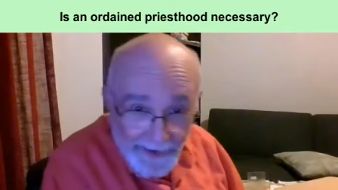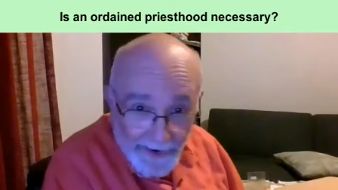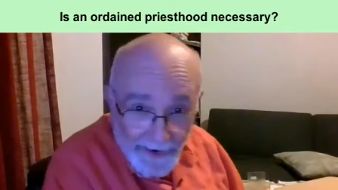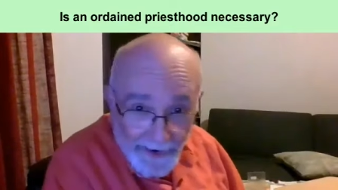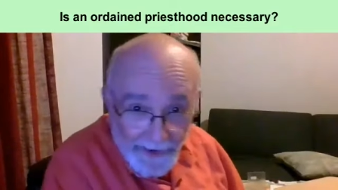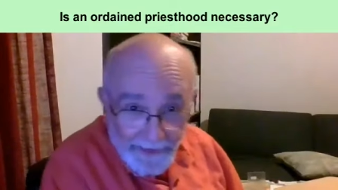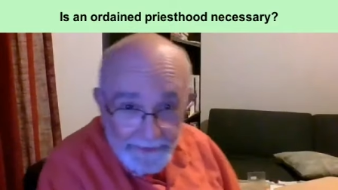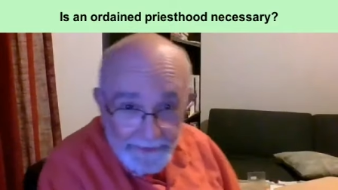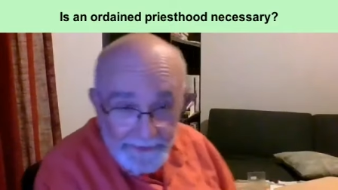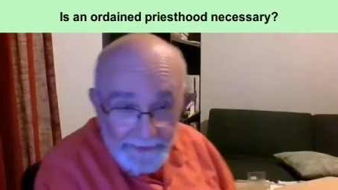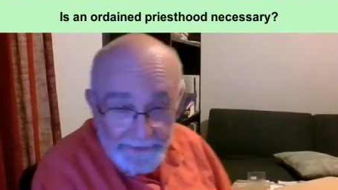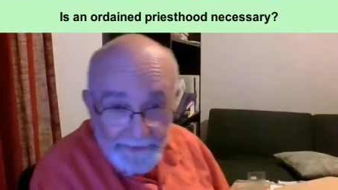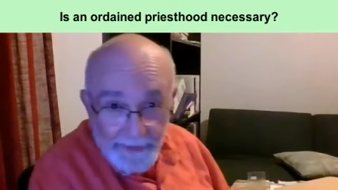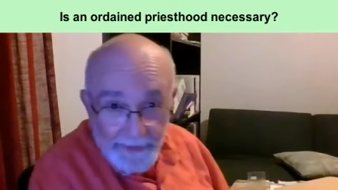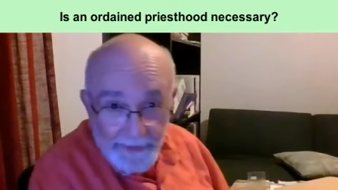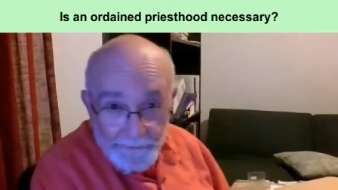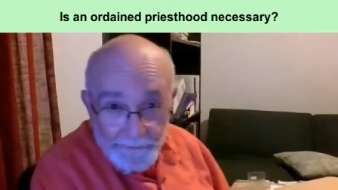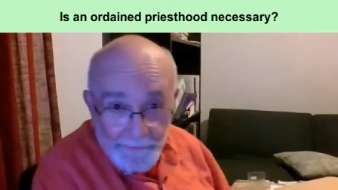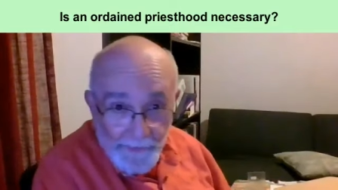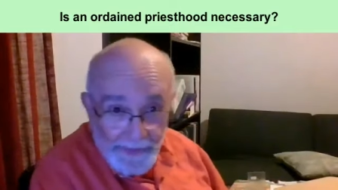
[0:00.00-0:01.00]
we are
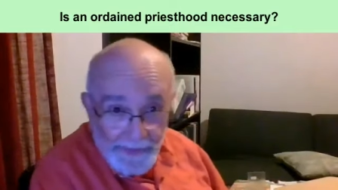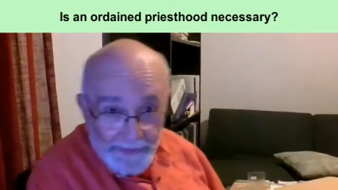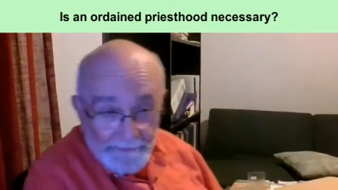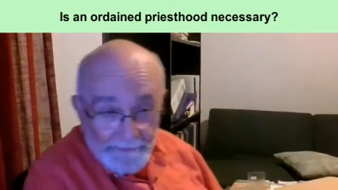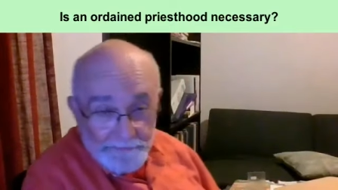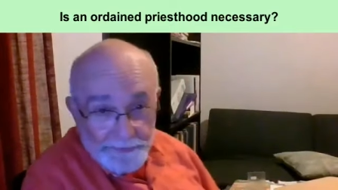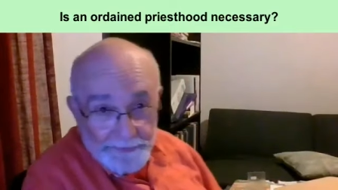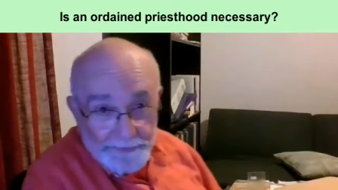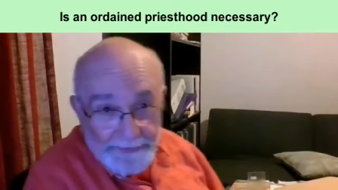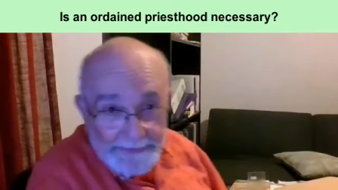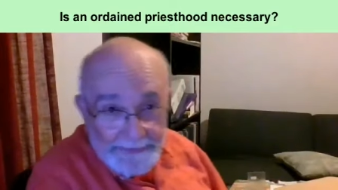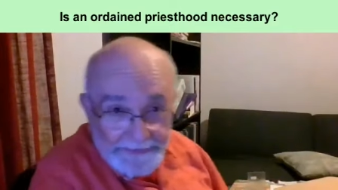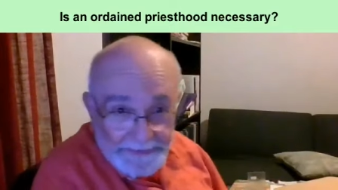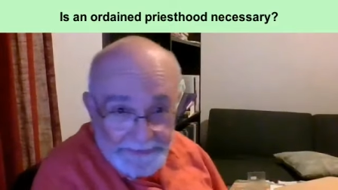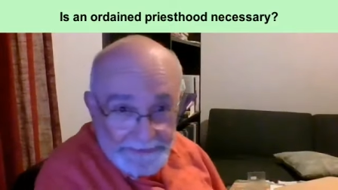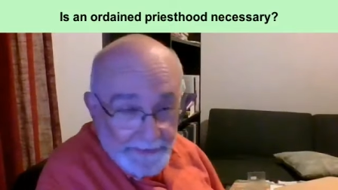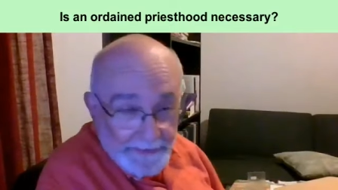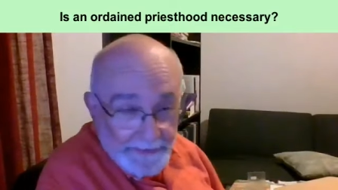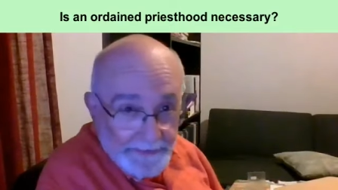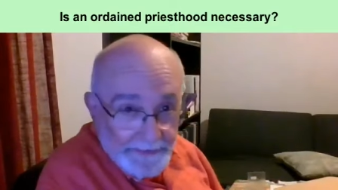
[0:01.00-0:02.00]
a royal
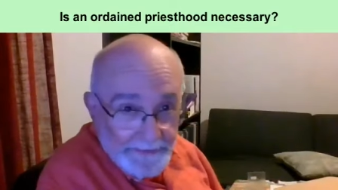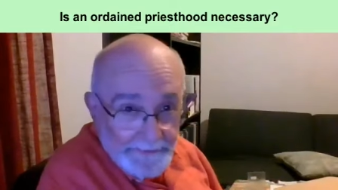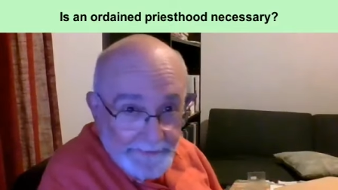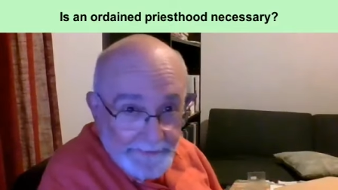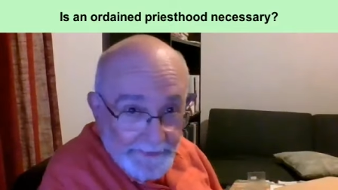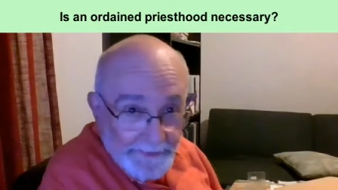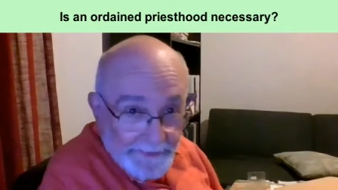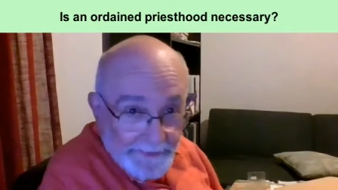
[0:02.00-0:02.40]
priesthood,